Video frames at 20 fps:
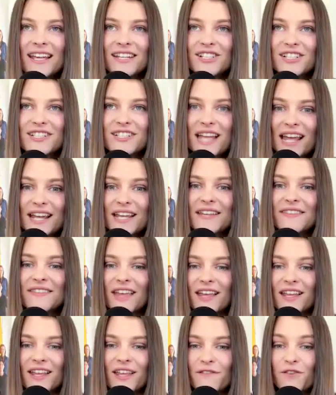Just taking
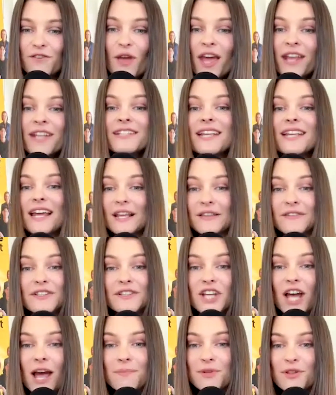that, if you hadn't taken the
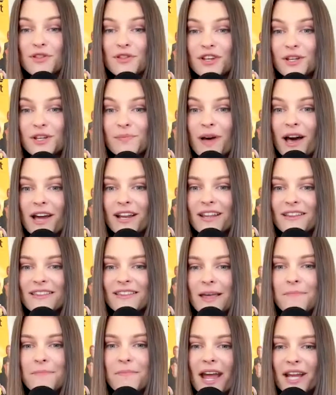time to think about it,
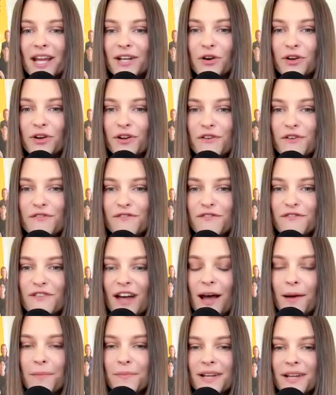that may not have
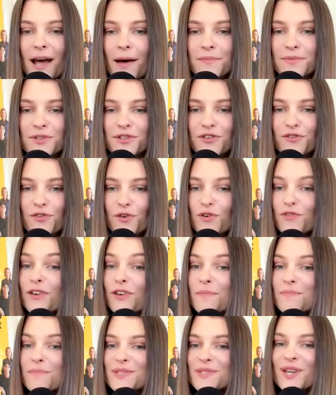come to the
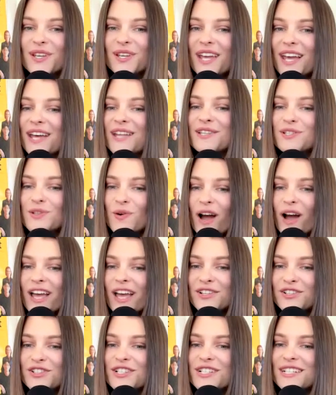forefront. So yeah, it's quite
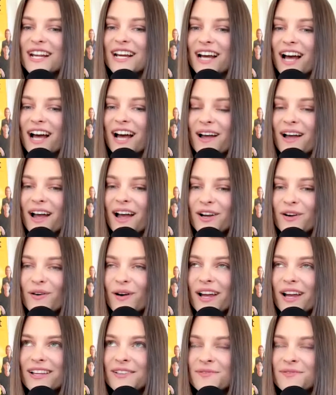interesting. I
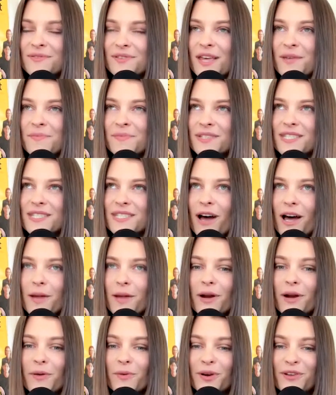quite am inspired
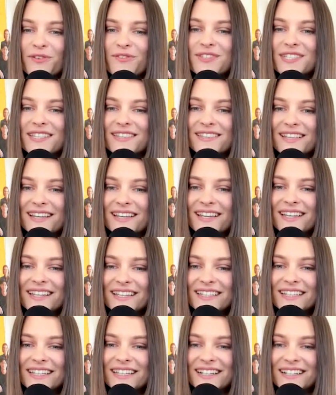by what you've said there.
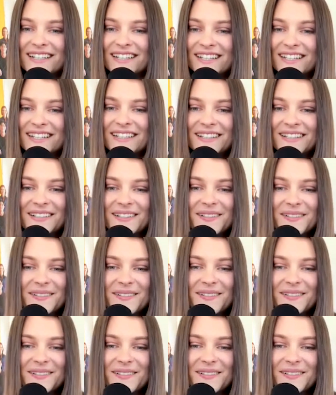Yeah,
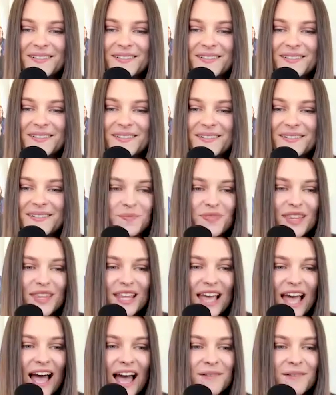it's cool.